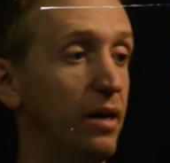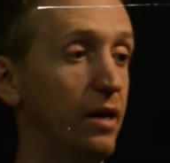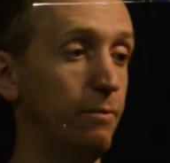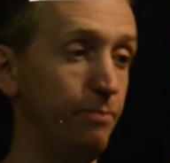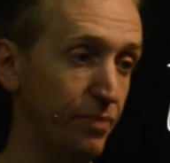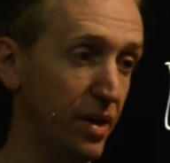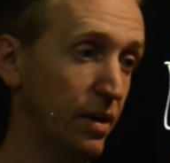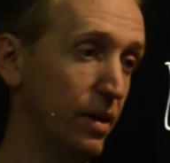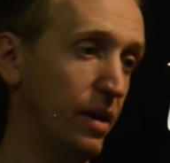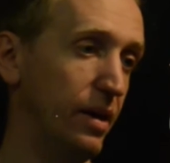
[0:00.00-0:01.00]
Um,
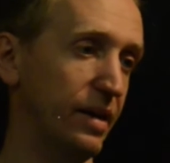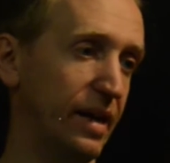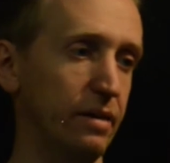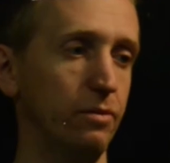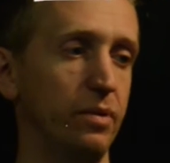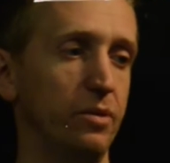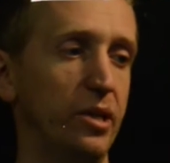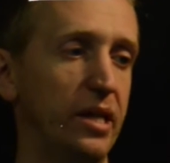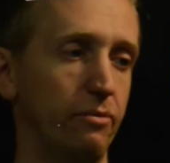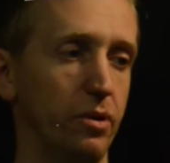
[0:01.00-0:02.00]
and again, that
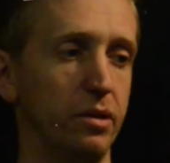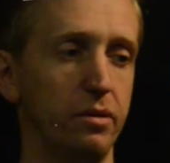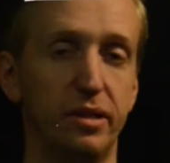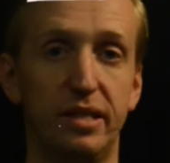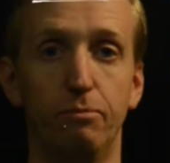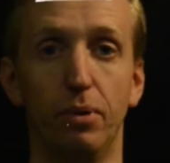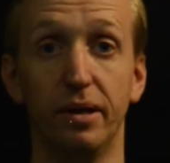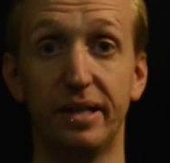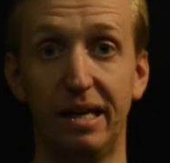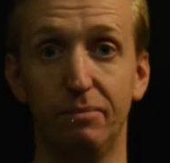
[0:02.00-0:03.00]
we give a, a simple
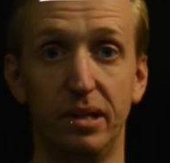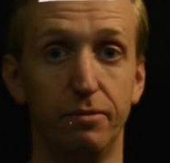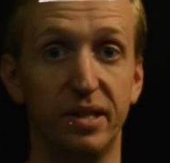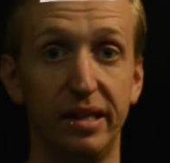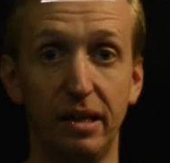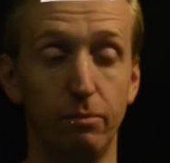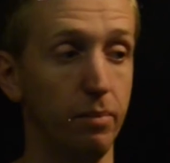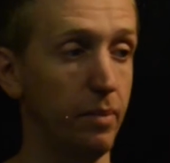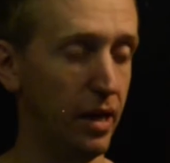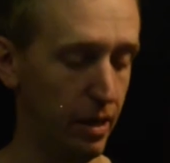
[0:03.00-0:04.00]
adaptive
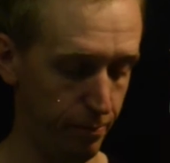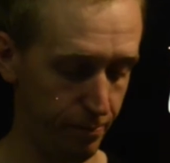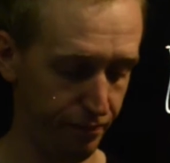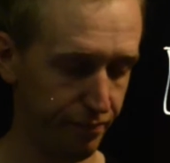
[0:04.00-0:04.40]
scheme um,